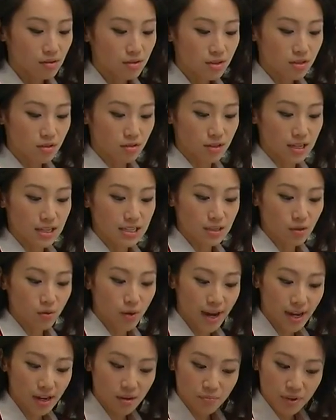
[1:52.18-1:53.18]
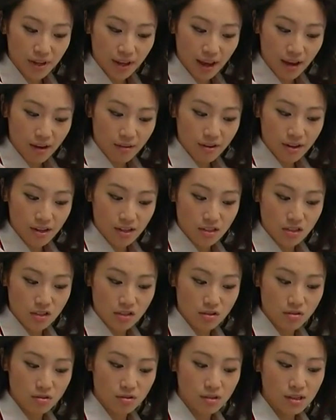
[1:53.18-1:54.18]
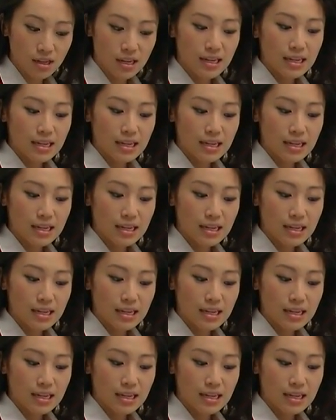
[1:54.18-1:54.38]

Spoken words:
also, it's quite a big area, so